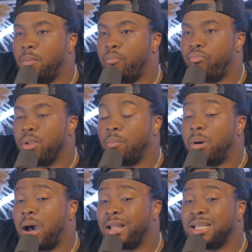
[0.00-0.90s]
But
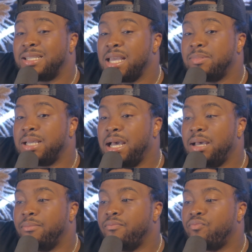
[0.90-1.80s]
at the same
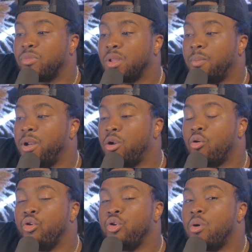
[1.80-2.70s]
time, depending on
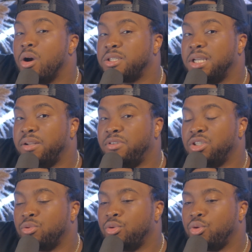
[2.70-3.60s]
who you are as an
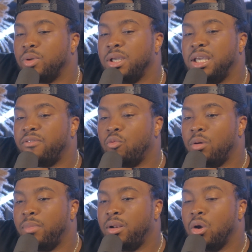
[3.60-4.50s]
individual, you can give a
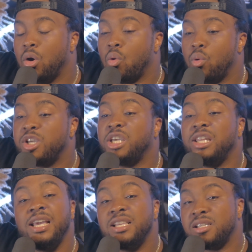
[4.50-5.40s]
woman what she
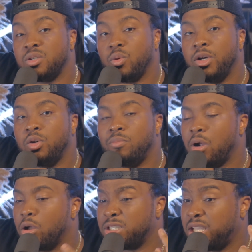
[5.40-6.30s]
needs as well, but
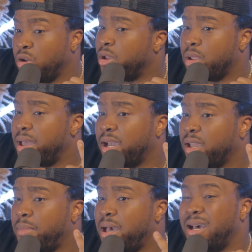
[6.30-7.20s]
still in the back of your
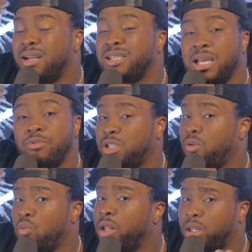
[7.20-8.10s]
mind, understand what she
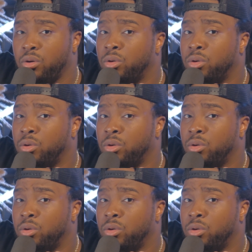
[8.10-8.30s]
wants though,